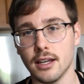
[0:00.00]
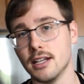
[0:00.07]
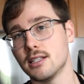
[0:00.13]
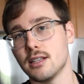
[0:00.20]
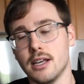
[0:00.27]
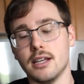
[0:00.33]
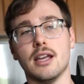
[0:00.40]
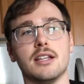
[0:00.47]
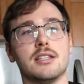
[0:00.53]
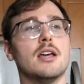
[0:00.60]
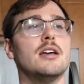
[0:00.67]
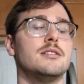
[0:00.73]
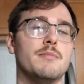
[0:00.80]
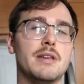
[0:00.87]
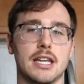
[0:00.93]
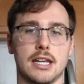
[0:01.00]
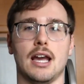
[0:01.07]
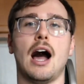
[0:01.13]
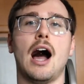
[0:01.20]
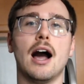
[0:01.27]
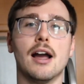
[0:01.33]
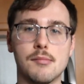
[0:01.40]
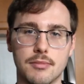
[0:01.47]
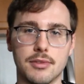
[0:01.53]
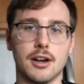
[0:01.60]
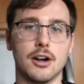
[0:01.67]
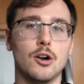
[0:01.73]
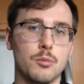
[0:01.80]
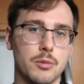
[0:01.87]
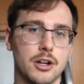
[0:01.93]
It's me. I'm
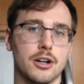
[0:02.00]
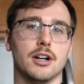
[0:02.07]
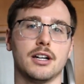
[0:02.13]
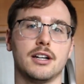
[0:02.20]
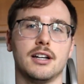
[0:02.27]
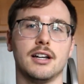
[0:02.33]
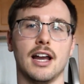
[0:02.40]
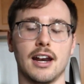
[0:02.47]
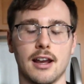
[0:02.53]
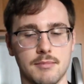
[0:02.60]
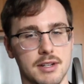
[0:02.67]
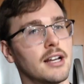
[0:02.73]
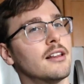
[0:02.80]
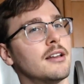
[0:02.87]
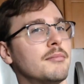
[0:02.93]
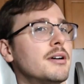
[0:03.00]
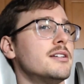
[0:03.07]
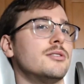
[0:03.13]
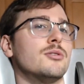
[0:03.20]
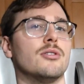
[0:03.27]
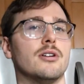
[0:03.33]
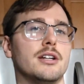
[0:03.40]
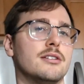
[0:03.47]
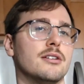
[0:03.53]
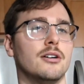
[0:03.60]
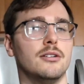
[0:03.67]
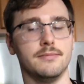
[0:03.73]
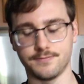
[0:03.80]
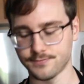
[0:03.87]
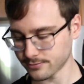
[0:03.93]
the home cook, and I'm telling my story, so